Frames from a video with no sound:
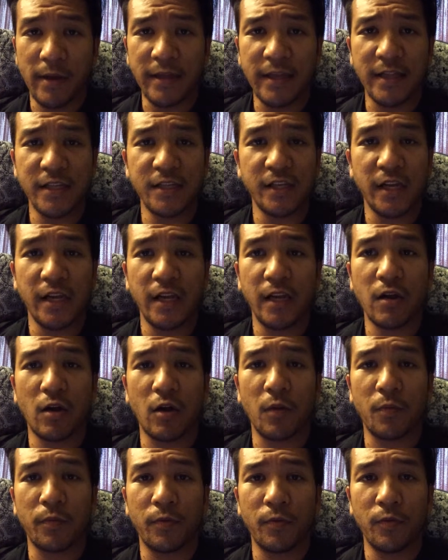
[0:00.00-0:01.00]
and Jane
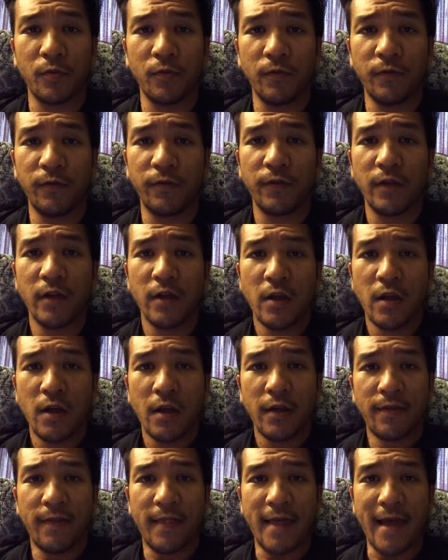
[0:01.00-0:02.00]
are proof
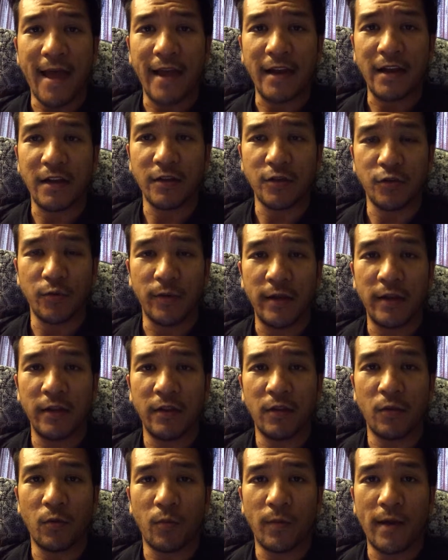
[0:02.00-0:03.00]
that
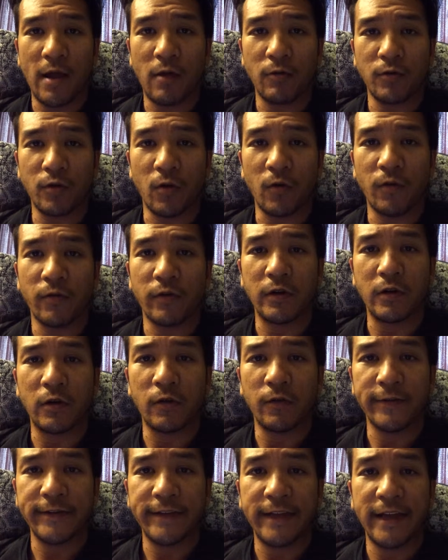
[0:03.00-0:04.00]
doing the round over and
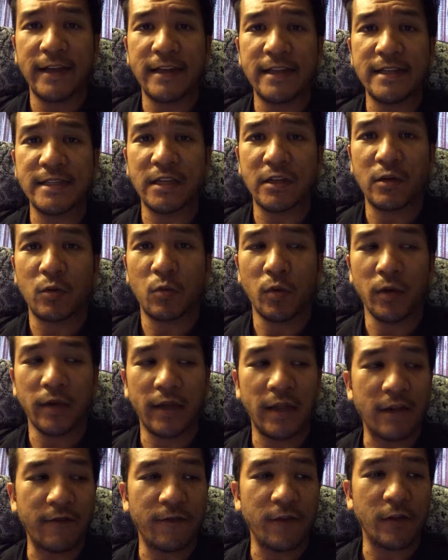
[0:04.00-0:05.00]
over again is gonna
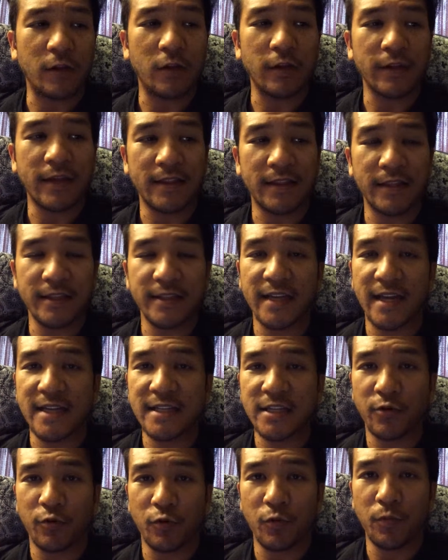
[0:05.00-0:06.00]
work. And if you look at the
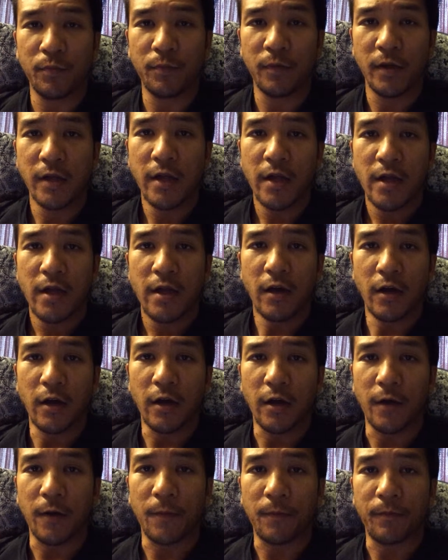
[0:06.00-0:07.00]
test group,
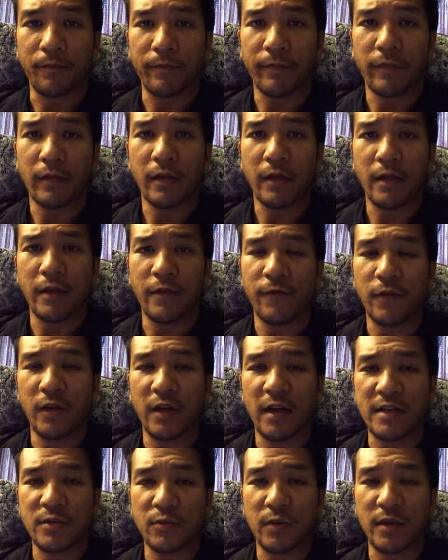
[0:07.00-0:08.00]
and if you
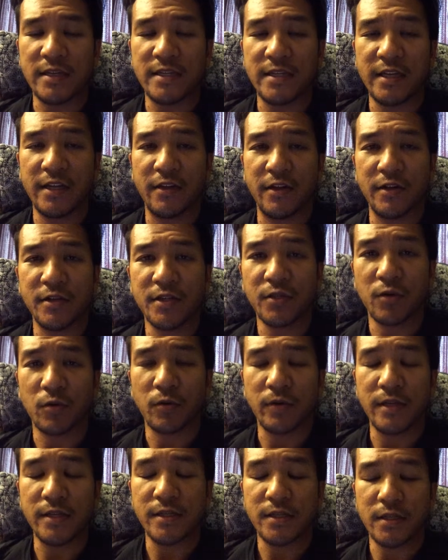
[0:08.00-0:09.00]
guys want to see their
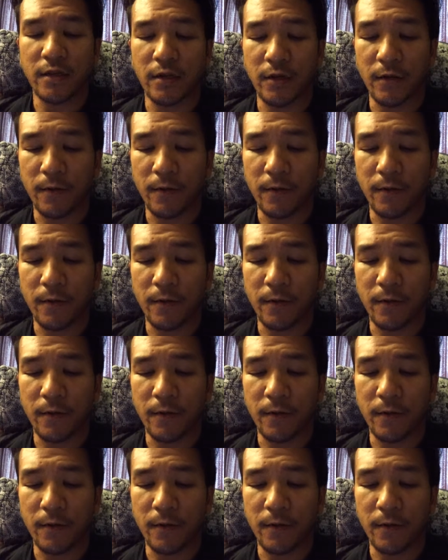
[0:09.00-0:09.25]
stories,